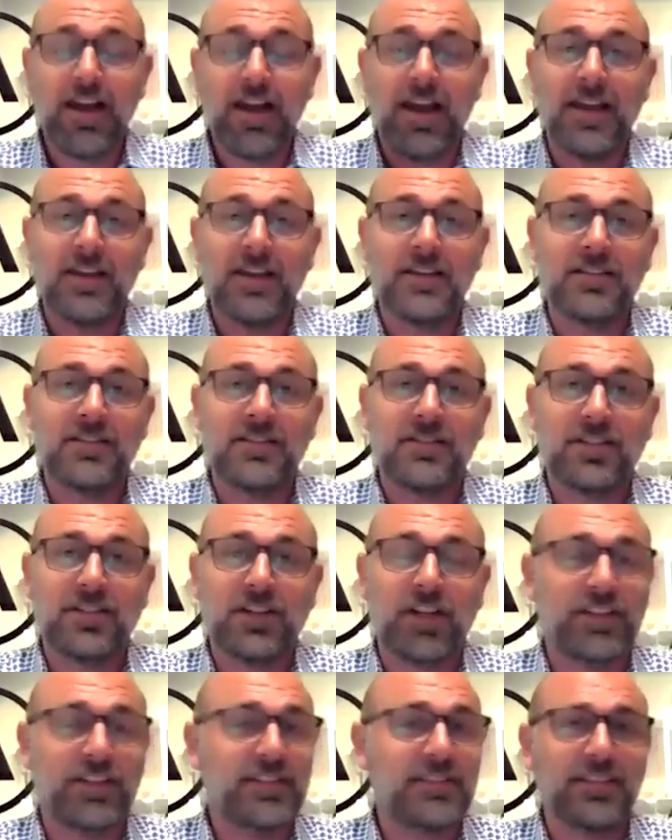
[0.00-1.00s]
And,
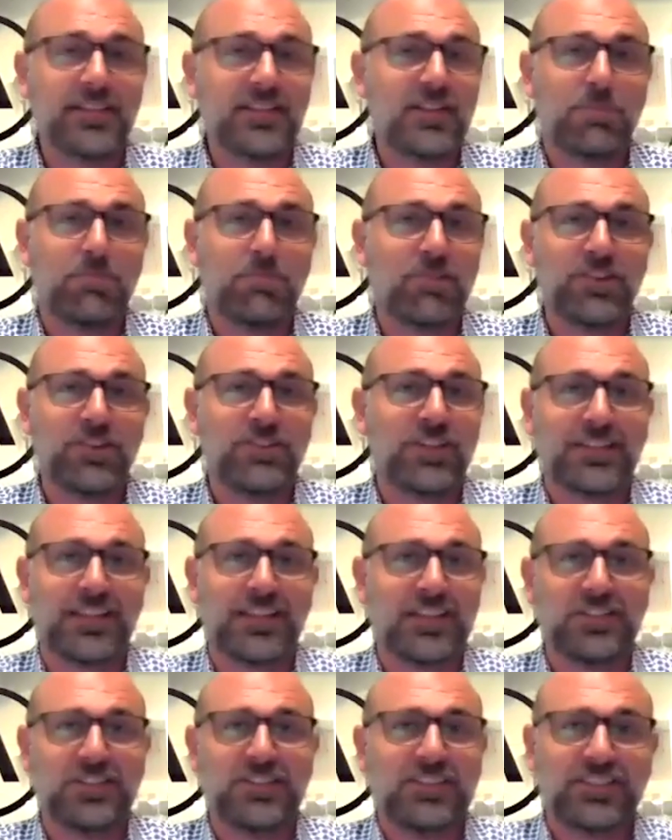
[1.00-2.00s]
you know, this isn't a project
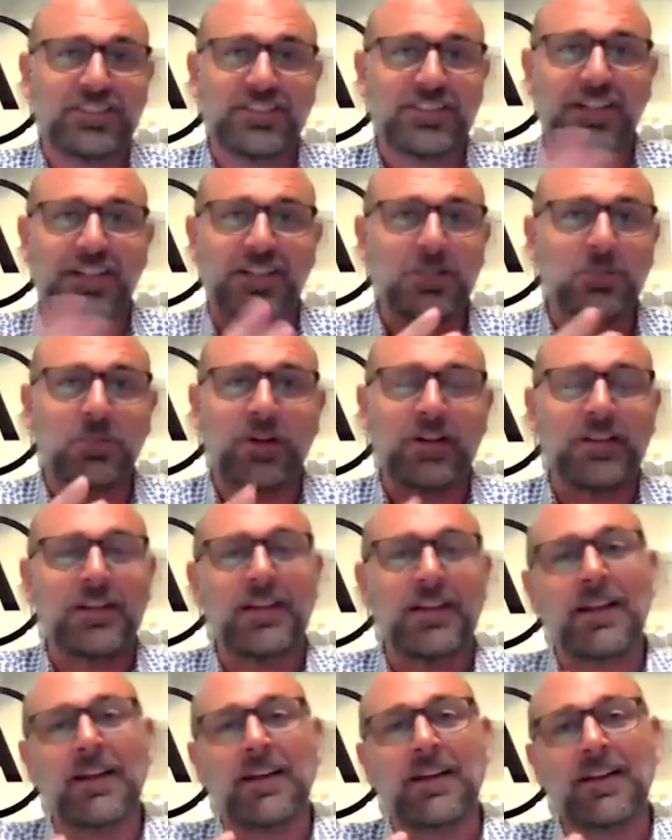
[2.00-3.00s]
that's just done in one
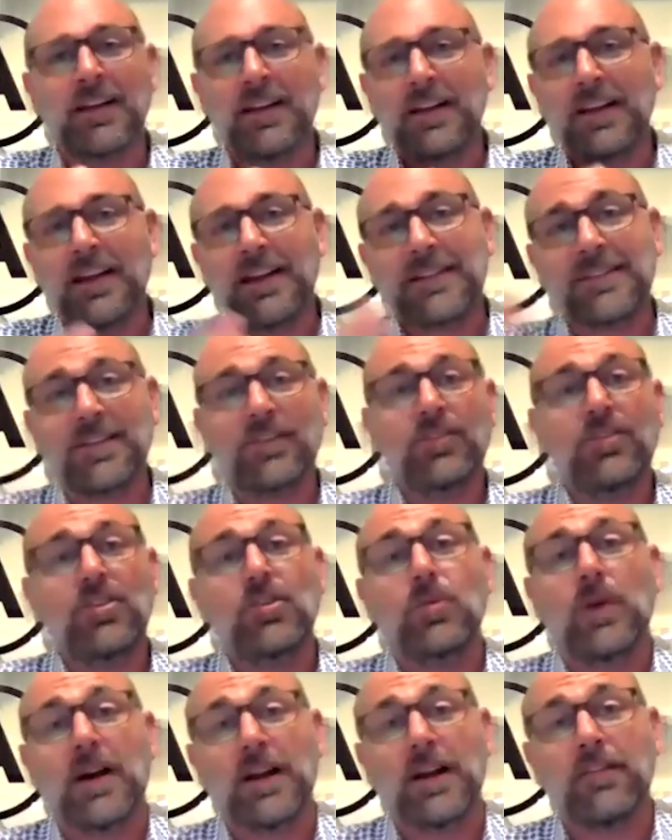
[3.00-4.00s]
year. It's a
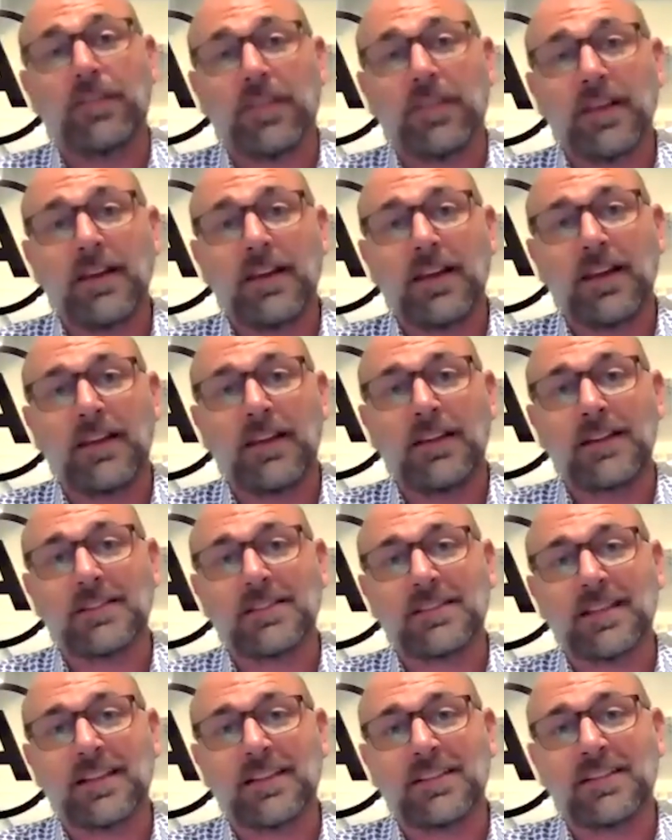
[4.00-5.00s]
new way of thinking that
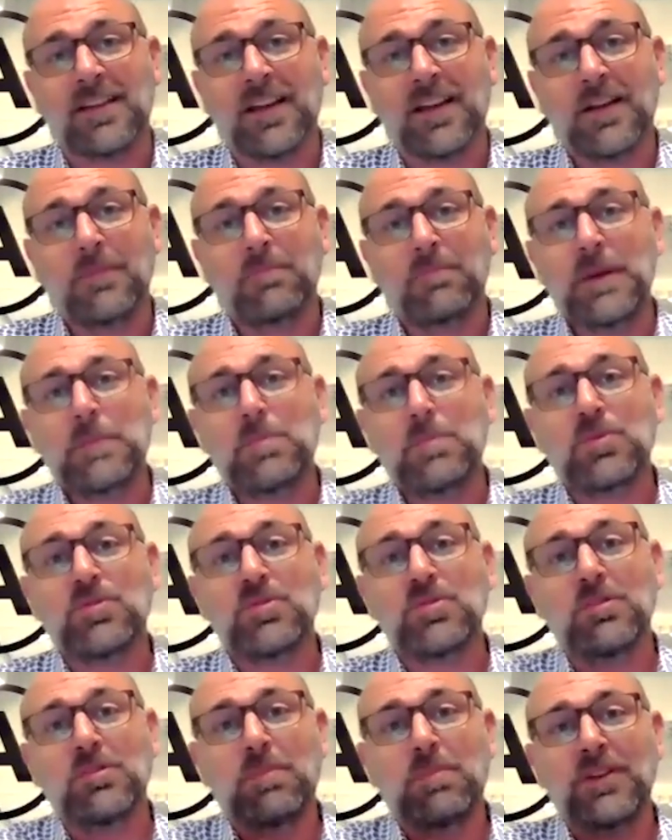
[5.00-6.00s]
says people
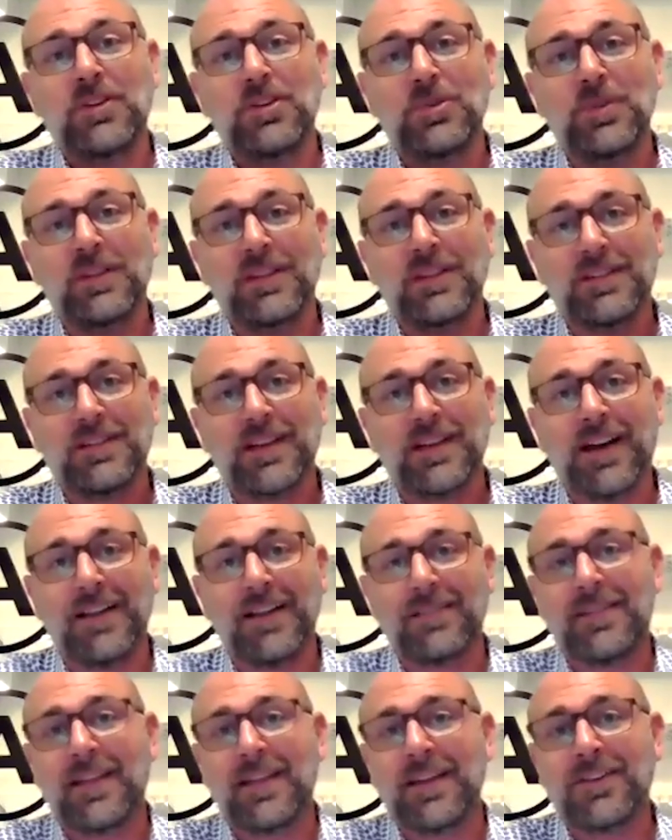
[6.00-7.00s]
shouldn't be doing the
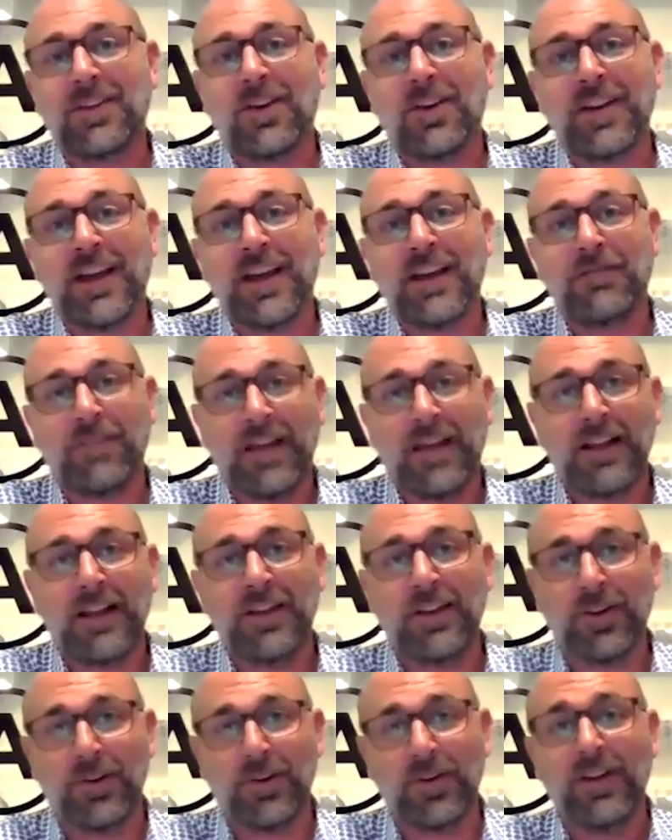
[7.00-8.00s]
tasks that don't add
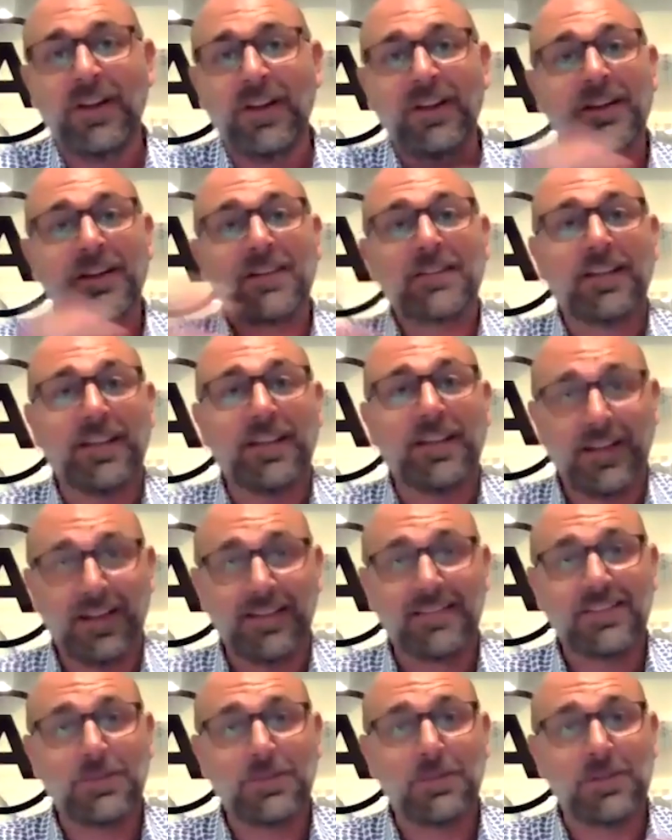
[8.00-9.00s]
value to the
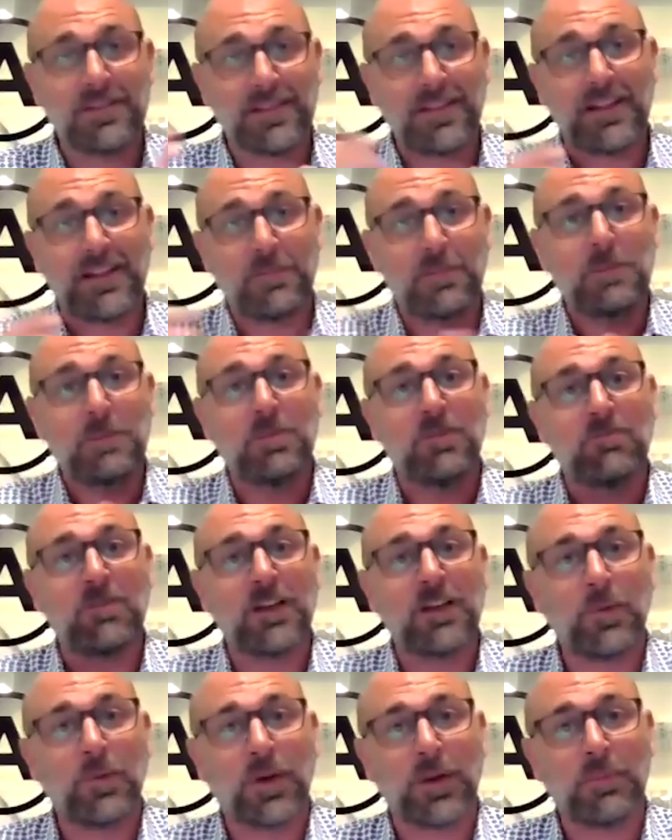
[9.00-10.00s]
customers that the people
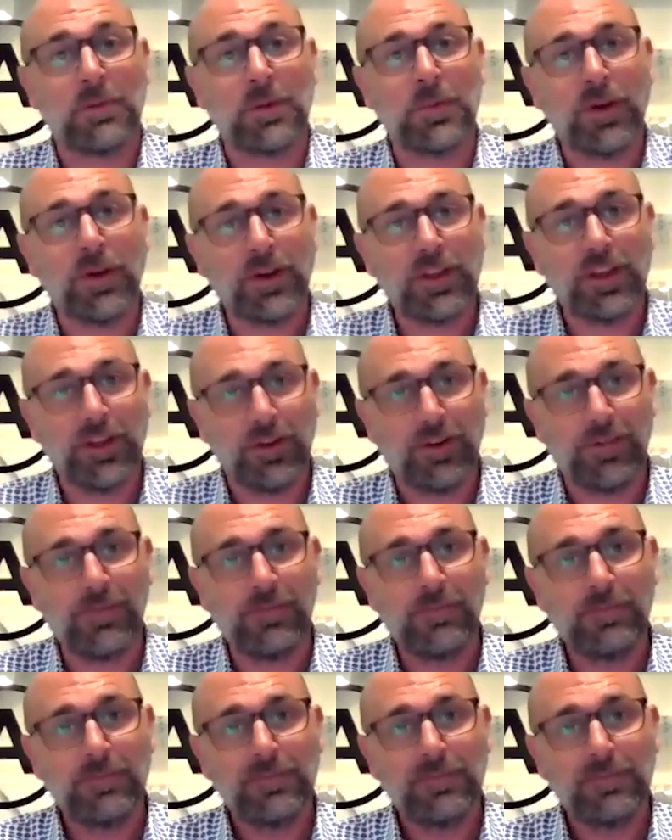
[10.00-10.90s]
really want to be working on.